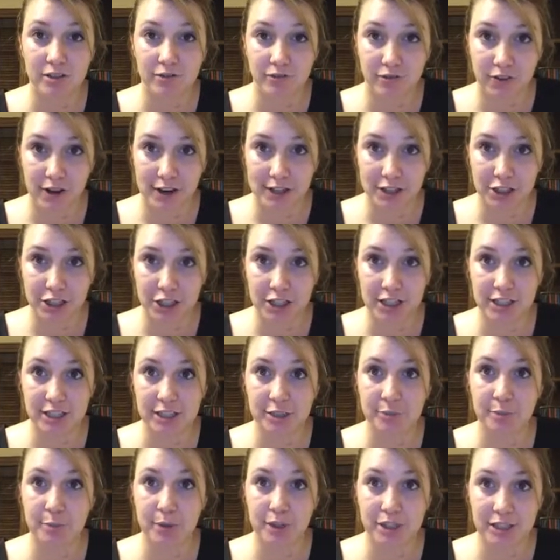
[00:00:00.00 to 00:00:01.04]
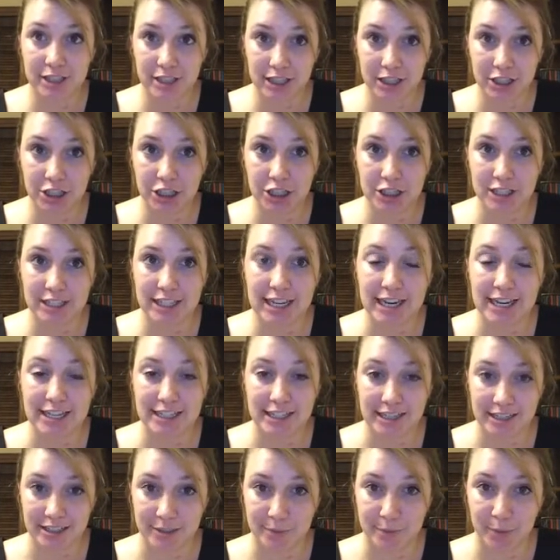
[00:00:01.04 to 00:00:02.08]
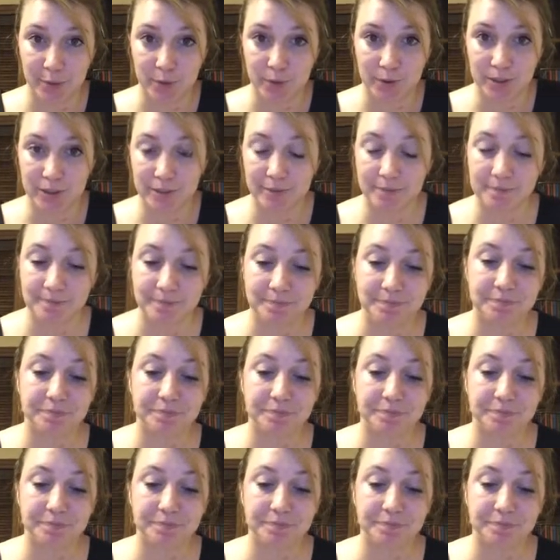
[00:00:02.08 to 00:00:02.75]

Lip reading: fractions, percentages, and decimals.